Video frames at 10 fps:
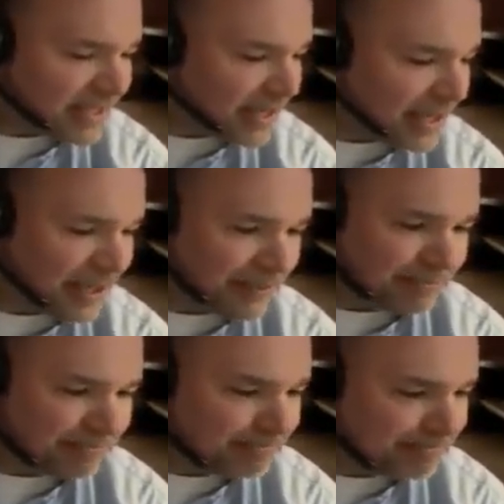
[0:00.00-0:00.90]

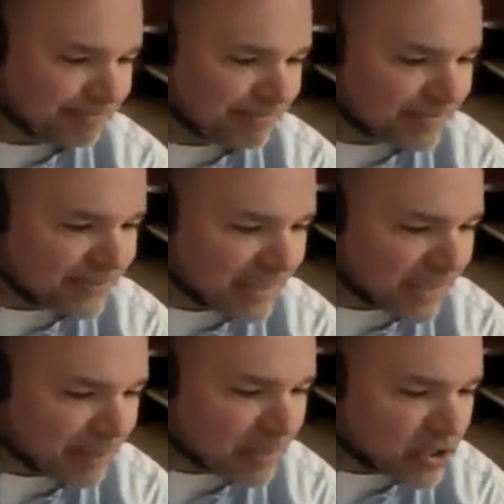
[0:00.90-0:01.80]
Um,
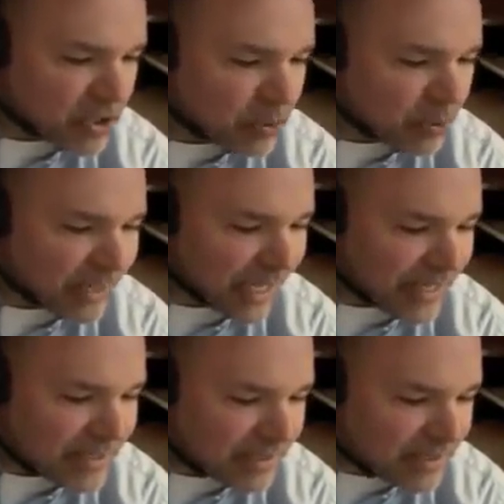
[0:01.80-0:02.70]
um, too
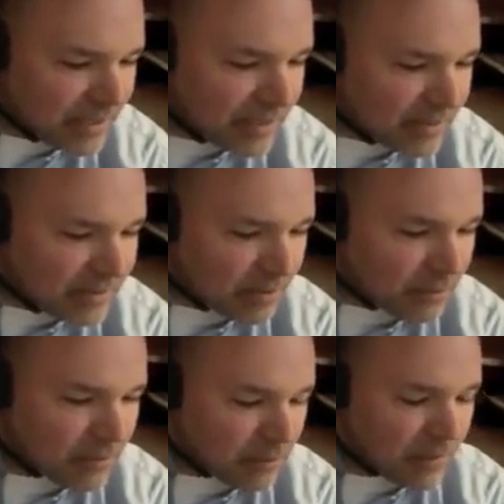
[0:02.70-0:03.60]
late for,
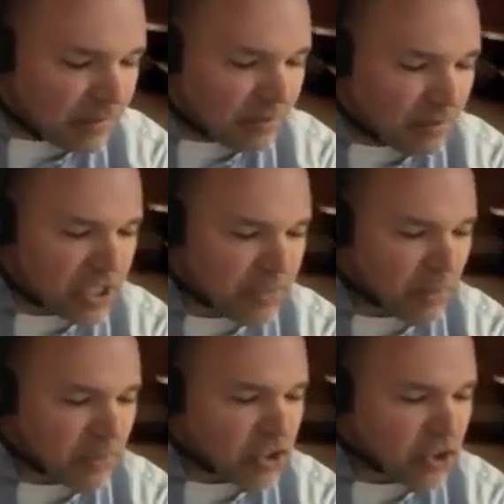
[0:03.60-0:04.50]
for, for these people,
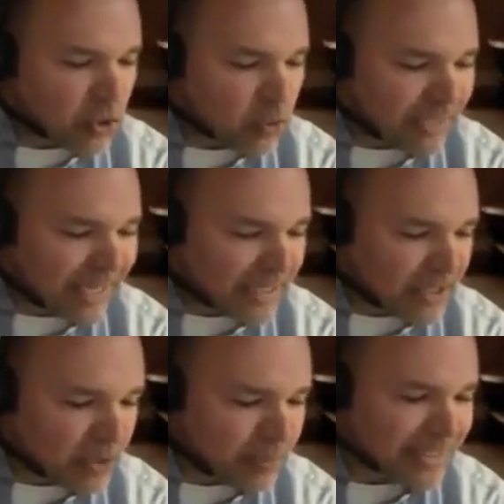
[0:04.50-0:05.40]
it's too late
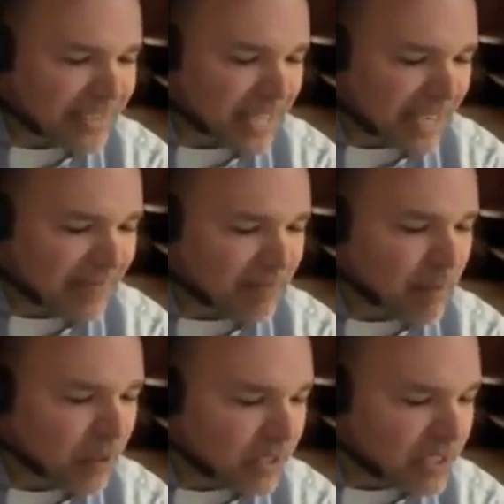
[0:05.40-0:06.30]
to be saved.
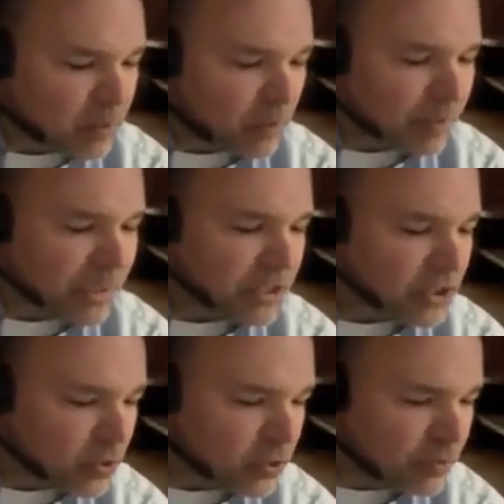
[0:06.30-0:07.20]
Millions will be
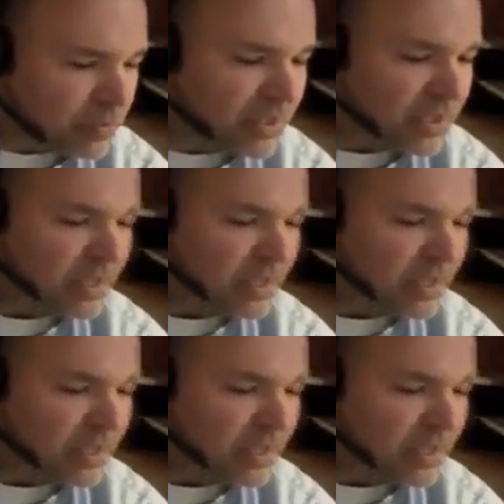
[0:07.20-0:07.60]
doomed.